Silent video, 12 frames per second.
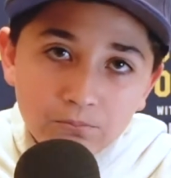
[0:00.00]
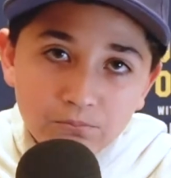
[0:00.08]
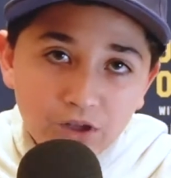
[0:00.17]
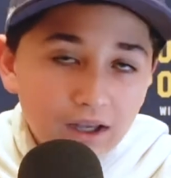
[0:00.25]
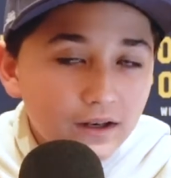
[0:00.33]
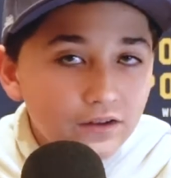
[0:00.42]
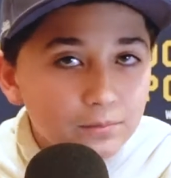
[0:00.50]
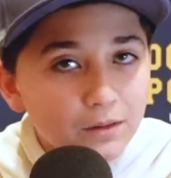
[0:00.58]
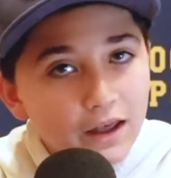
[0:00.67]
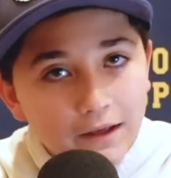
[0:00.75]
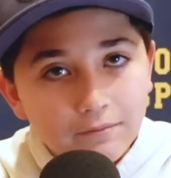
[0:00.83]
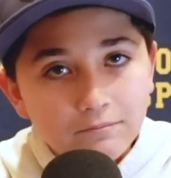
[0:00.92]
Say he doesn't
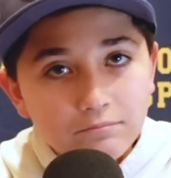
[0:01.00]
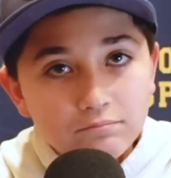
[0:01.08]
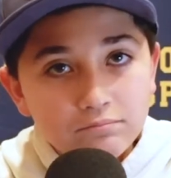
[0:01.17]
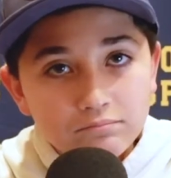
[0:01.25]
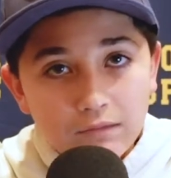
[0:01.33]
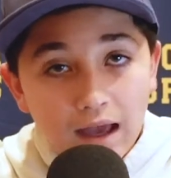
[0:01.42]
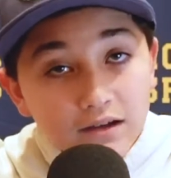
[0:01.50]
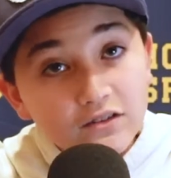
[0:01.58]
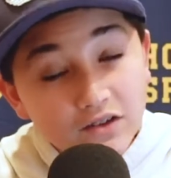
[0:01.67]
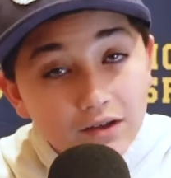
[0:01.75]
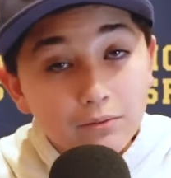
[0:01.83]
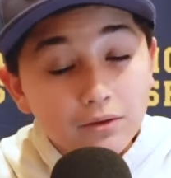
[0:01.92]
play, I could
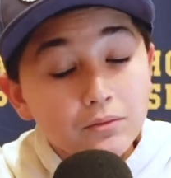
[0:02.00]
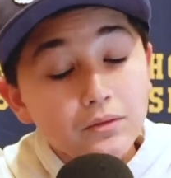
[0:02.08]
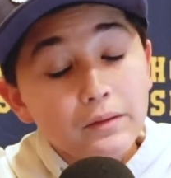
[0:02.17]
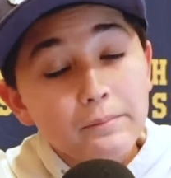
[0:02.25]
see a world where